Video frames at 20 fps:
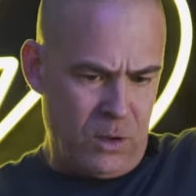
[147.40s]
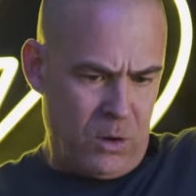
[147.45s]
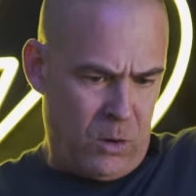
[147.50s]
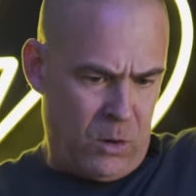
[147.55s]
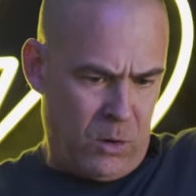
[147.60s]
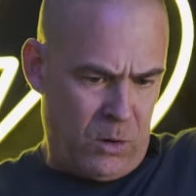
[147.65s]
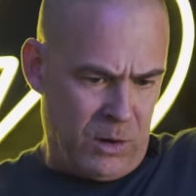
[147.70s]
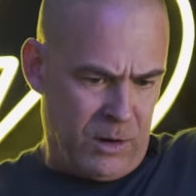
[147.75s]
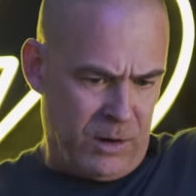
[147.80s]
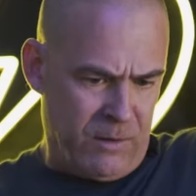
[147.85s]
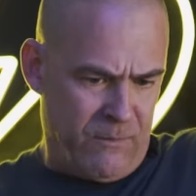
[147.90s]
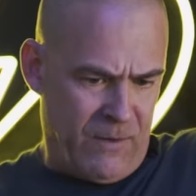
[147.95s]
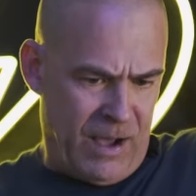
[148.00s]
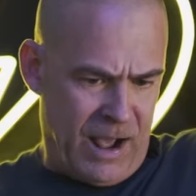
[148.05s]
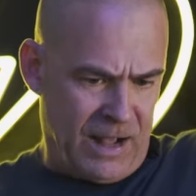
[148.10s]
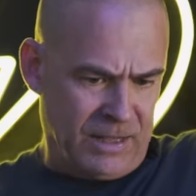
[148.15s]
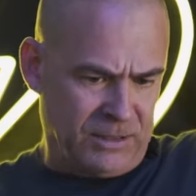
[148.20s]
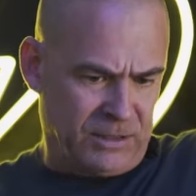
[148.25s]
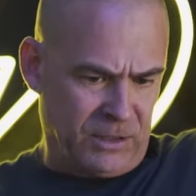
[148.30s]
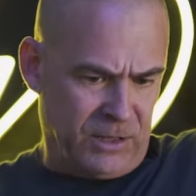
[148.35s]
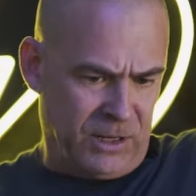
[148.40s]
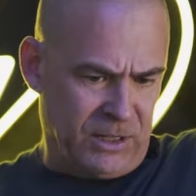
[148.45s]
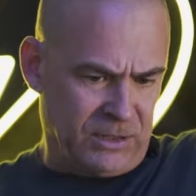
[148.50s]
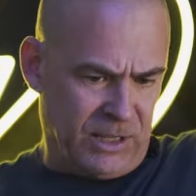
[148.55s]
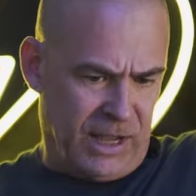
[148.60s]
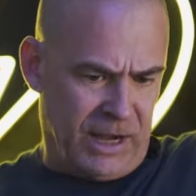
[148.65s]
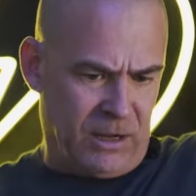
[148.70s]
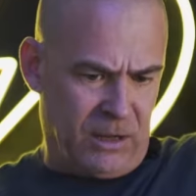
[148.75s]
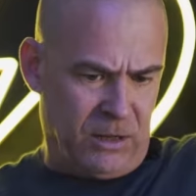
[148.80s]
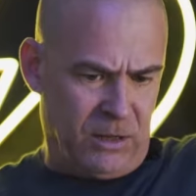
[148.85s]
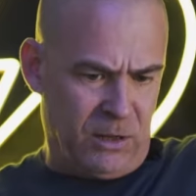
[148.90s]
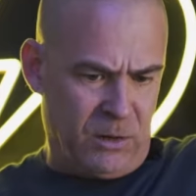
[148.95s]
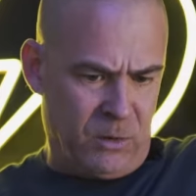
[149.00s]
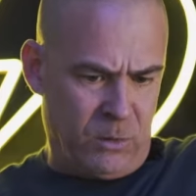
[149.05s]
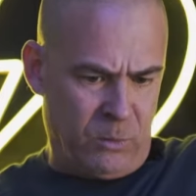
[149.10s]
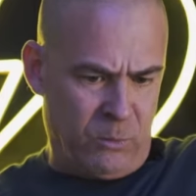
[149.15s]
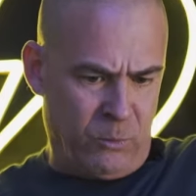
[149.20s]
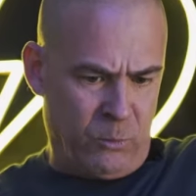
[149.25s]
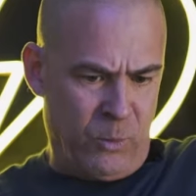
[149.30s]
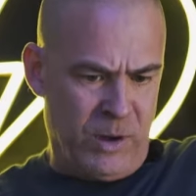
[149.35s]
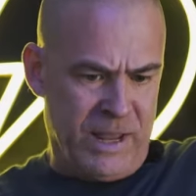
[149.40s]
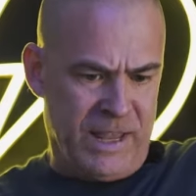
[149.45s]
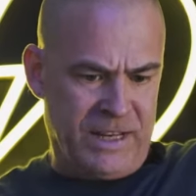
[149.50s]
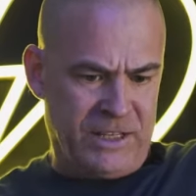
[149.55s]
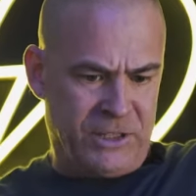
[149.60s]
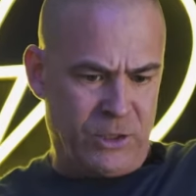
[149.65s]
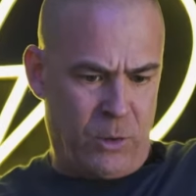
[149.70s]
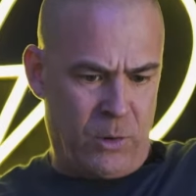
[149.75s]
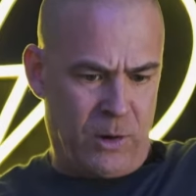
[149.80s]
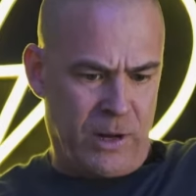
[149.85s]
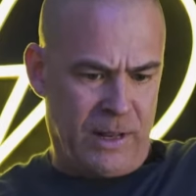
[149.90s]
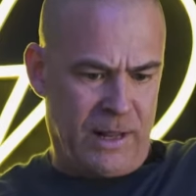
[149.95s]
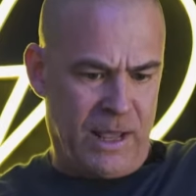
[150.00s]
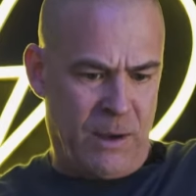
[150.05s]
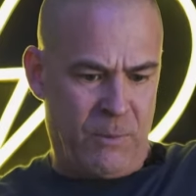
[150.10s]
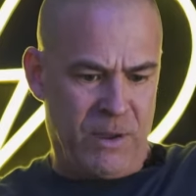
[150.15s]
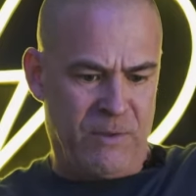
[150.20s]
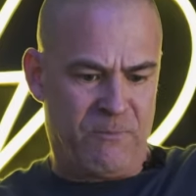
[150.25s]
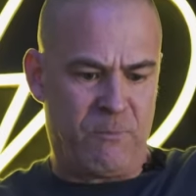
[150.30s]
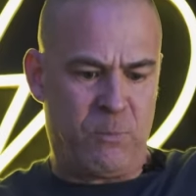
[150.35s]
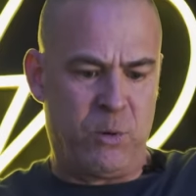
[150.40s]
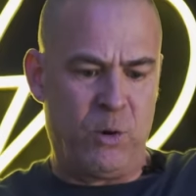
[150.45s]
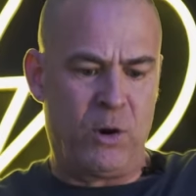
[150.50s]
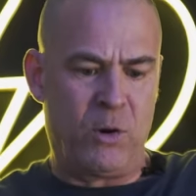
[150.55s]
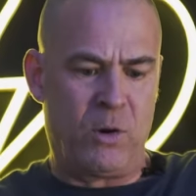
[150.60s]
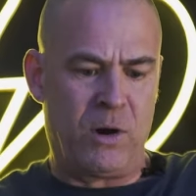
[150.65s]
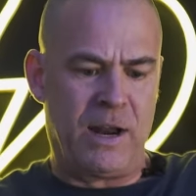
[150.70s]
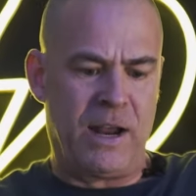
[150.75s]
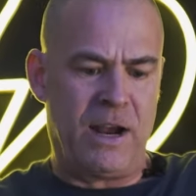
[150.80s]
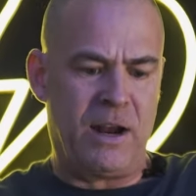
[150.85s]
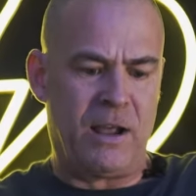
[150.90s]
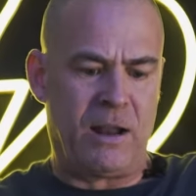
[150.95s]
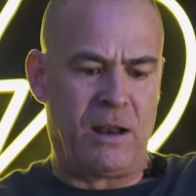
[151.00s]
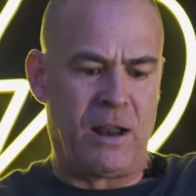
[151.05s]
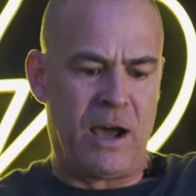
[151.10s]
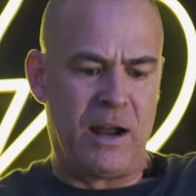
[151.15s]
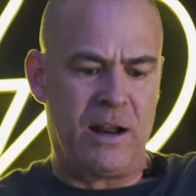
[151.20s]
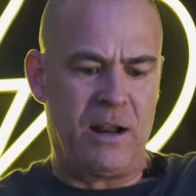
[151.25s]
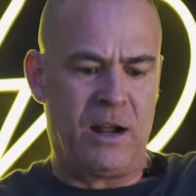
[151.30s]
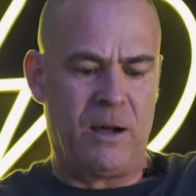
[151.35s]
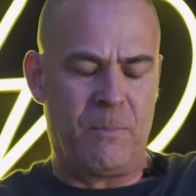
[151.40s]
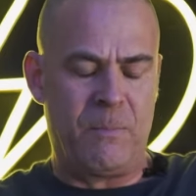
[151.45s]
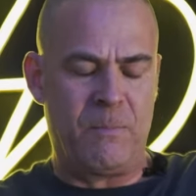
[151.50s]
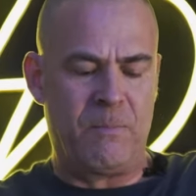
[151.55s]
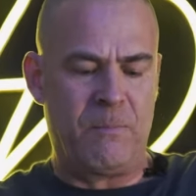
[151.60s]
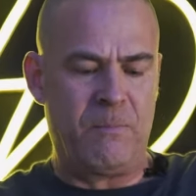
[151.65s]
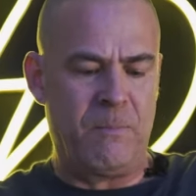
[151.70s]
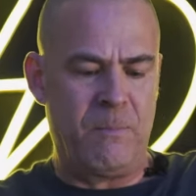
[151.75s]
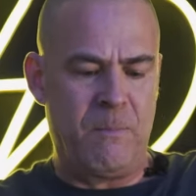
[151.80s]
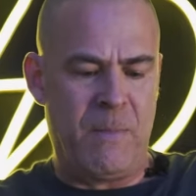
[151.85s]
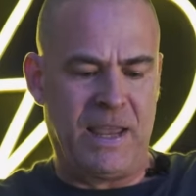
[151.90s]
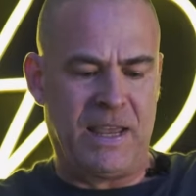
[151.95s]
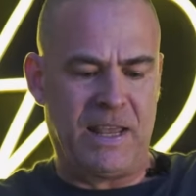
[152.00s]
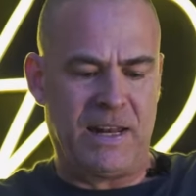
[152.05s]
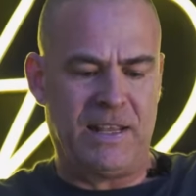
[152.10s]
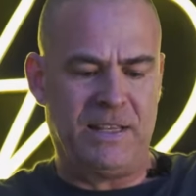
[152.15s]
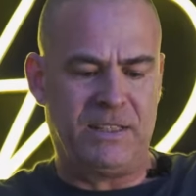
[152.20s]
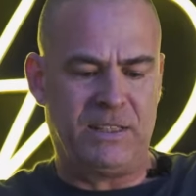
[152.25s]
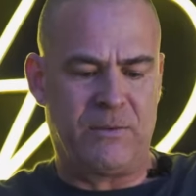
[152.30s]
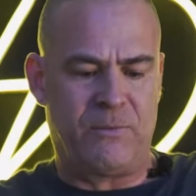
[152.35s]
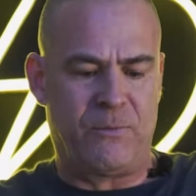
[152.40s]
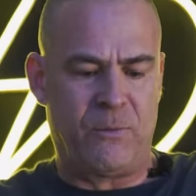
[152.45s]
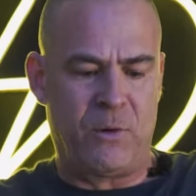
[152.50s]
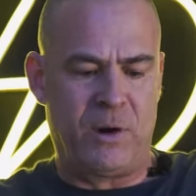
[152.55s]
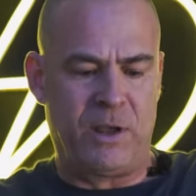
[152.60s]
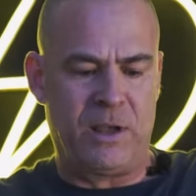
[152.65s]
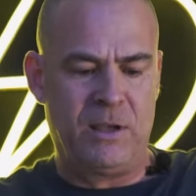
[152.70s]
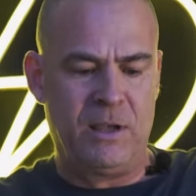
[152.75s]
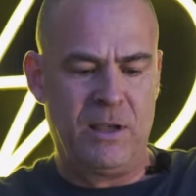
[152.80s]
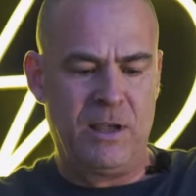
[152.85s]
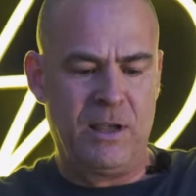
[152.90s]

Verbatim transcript: on the visor, there's like a little ridge on it that we put on there to line it up, make it easier for you. And